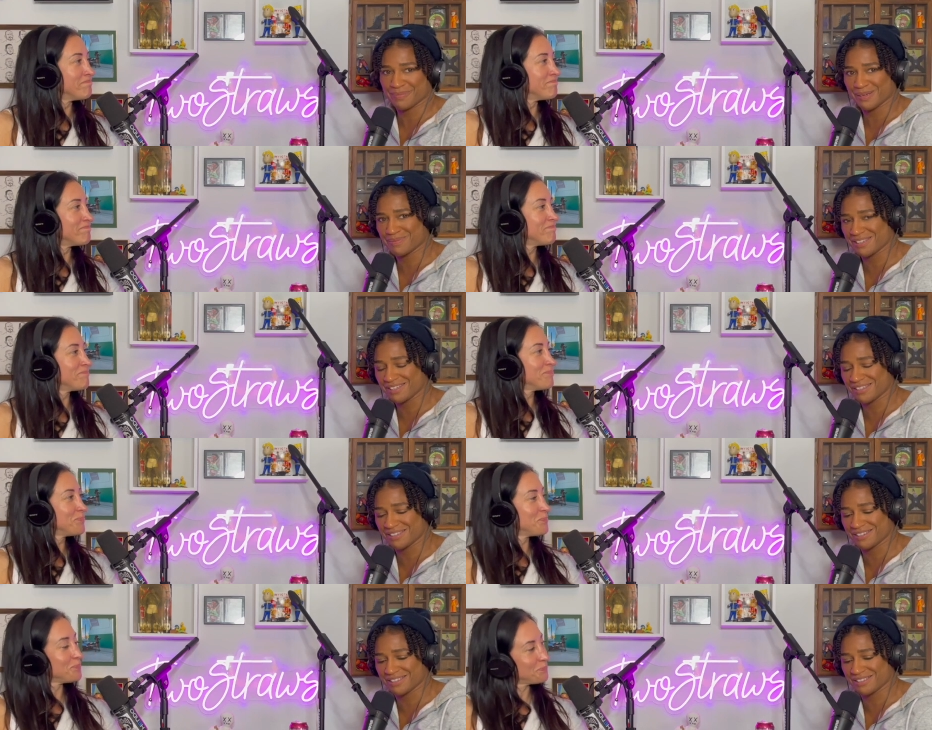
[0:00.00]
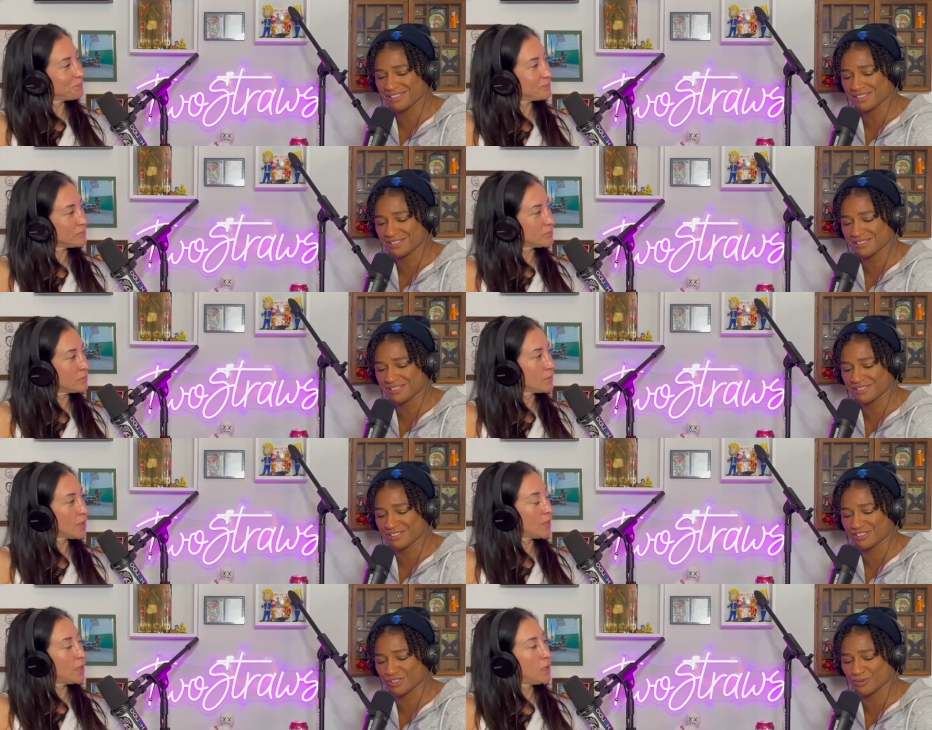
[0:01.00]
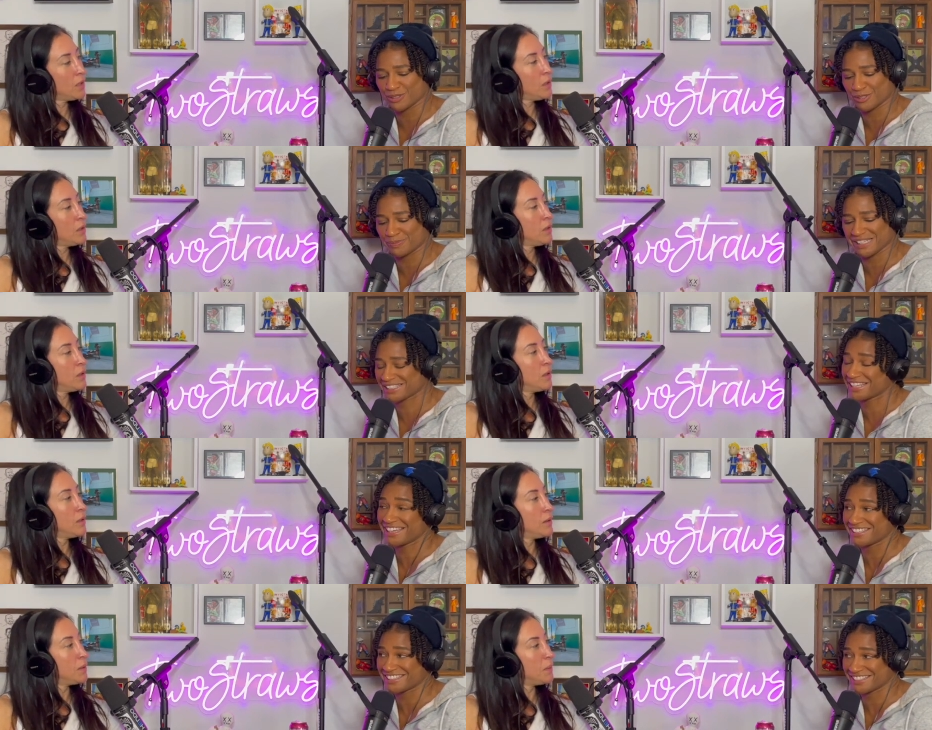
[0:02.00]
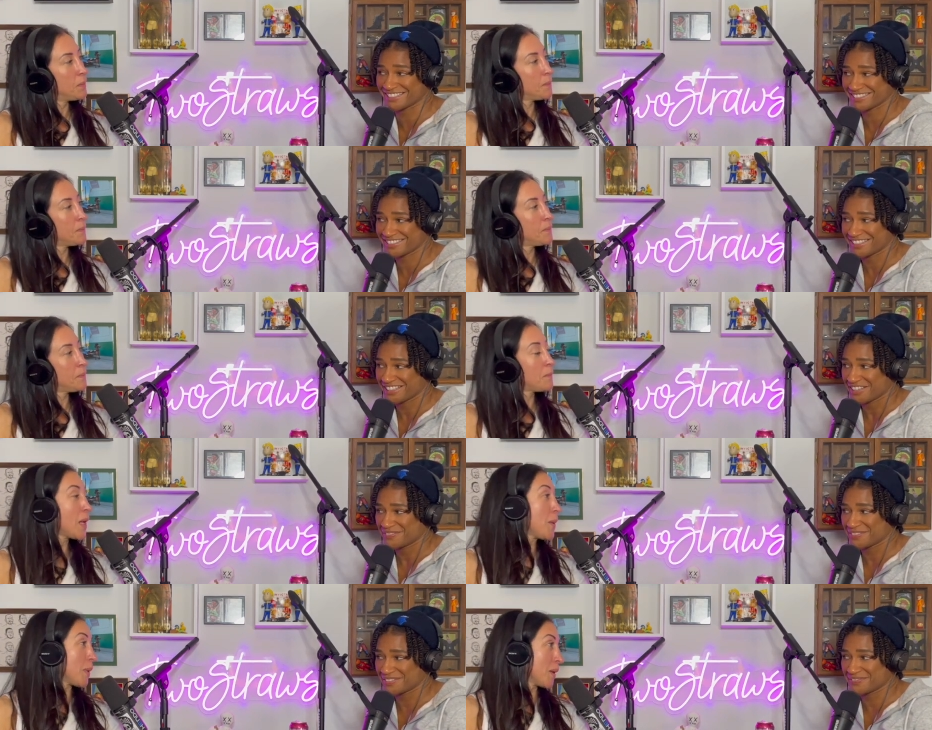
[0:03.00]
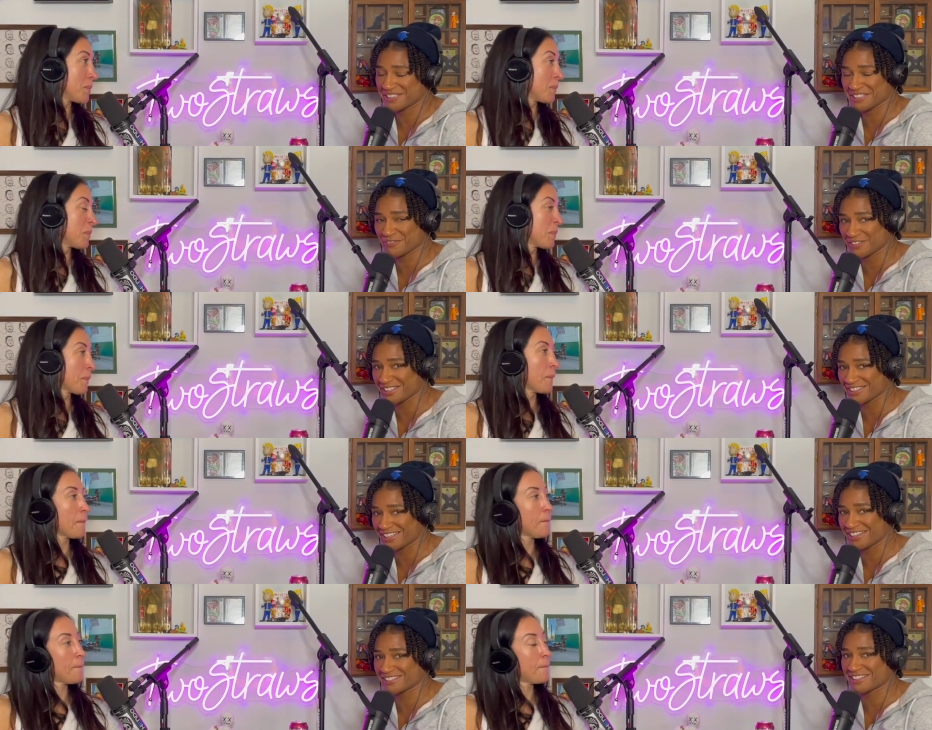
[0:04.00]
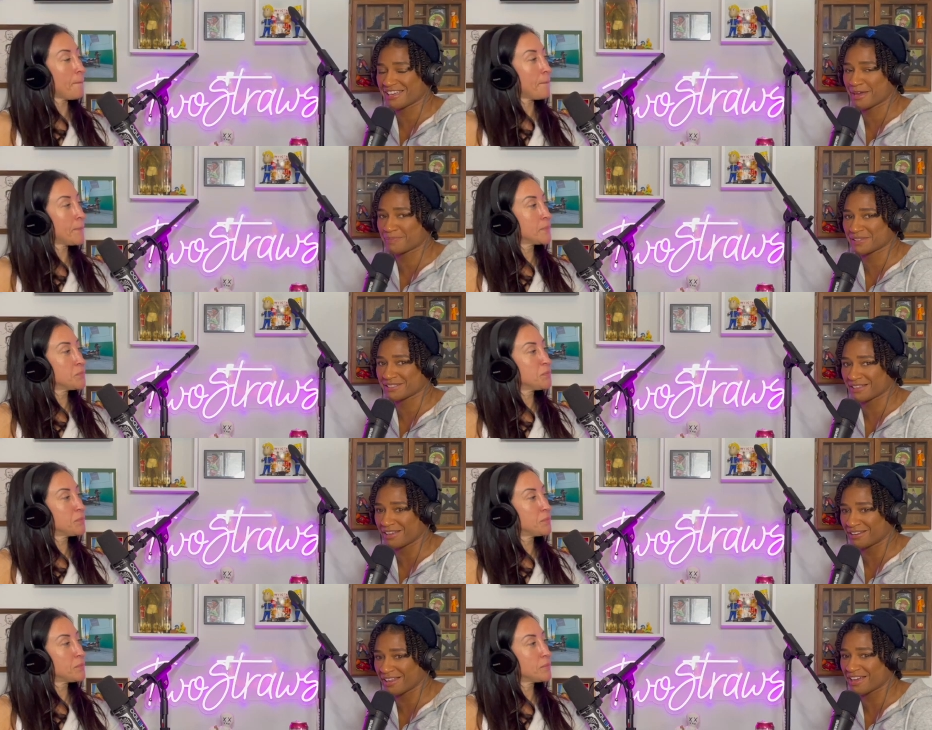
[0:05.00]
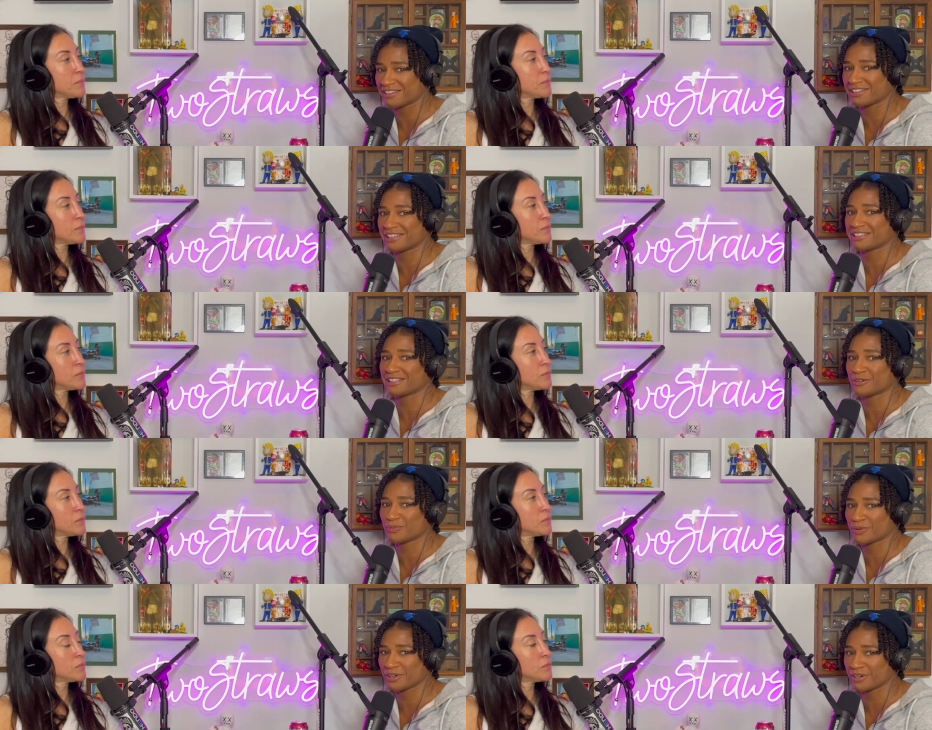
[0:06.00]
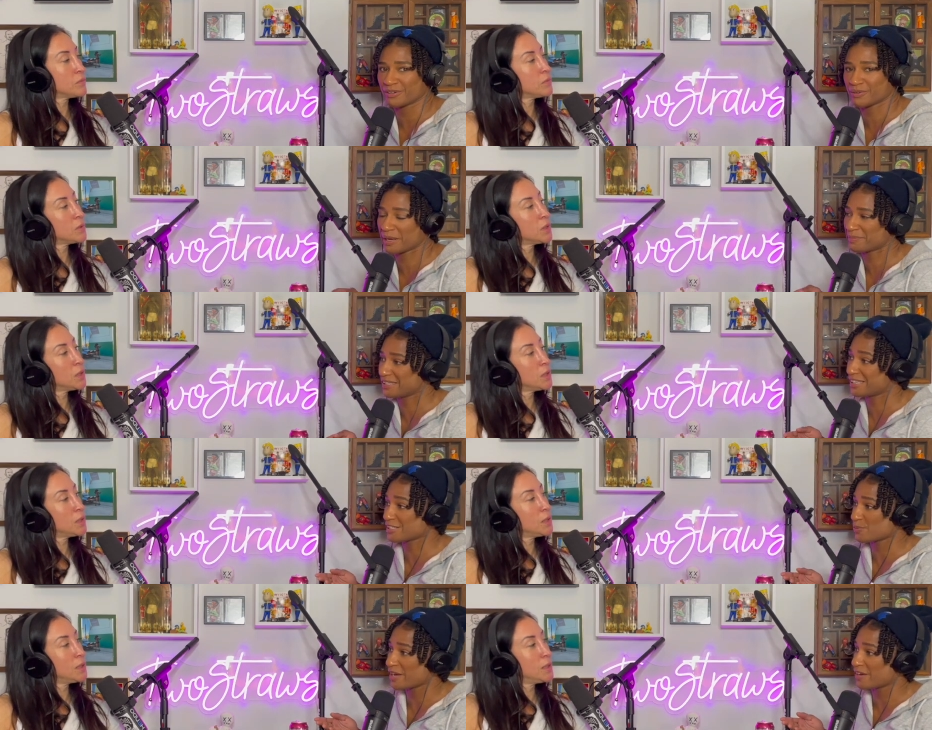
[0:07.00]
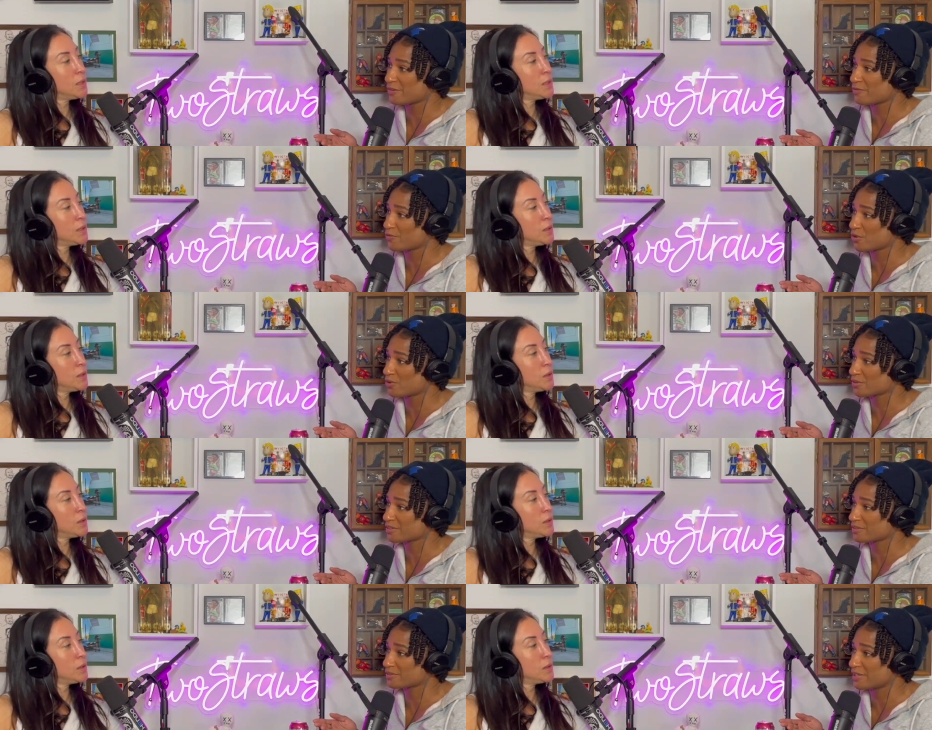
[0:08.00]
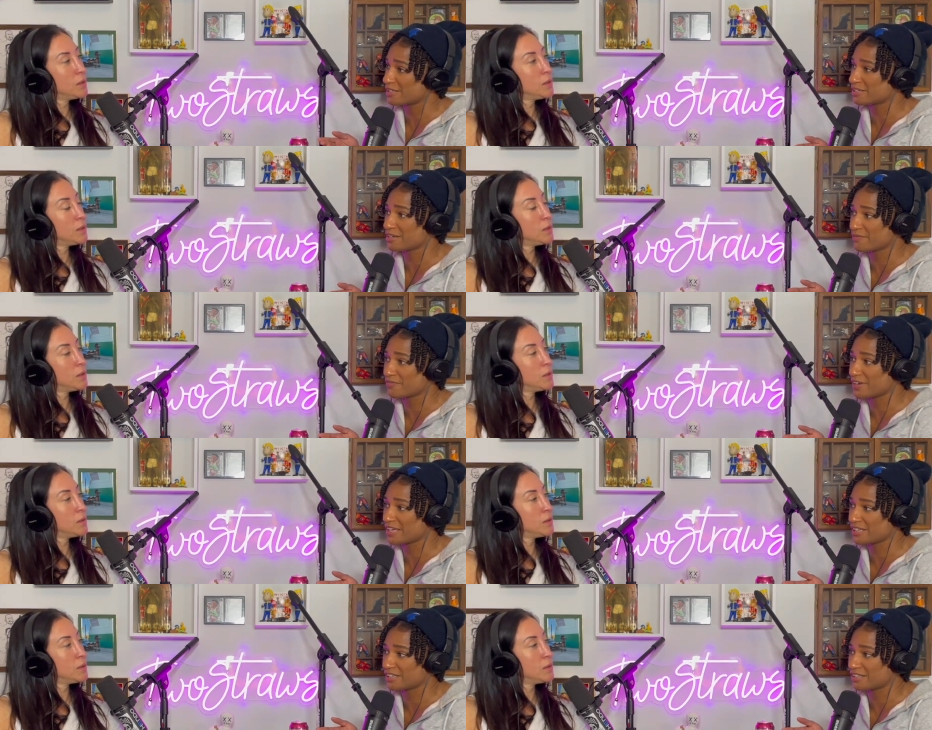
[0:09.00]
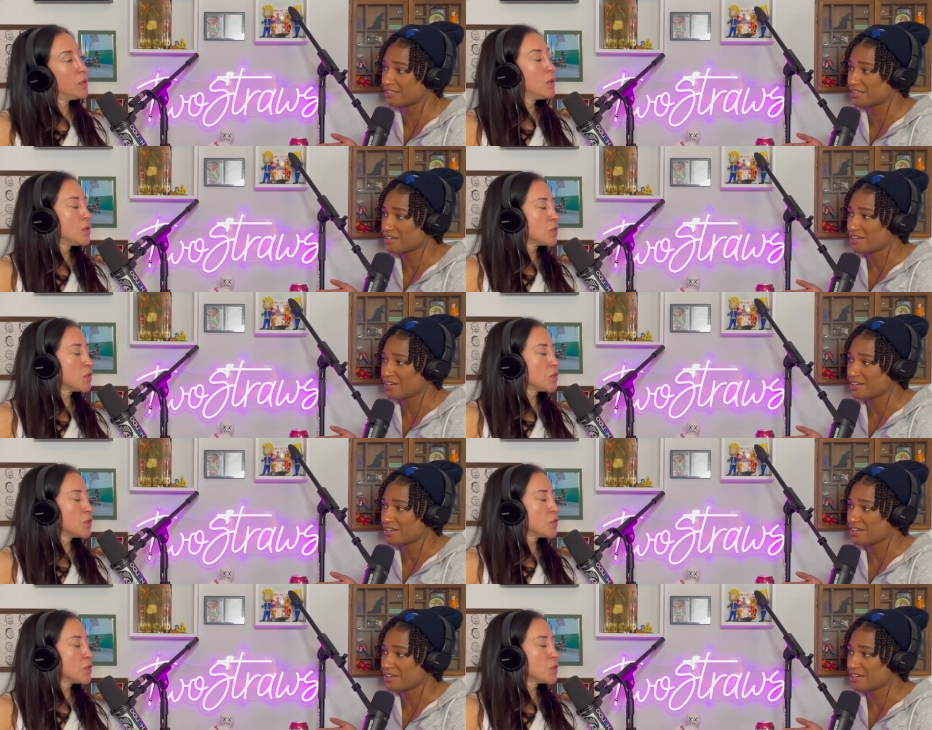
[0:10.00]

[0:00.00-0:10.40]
Speaker 1: Maybe he just wanted to be enticed. Maybe. Because I feel like that's happened a lot lately where, I mean, that's why Volk ended up fighting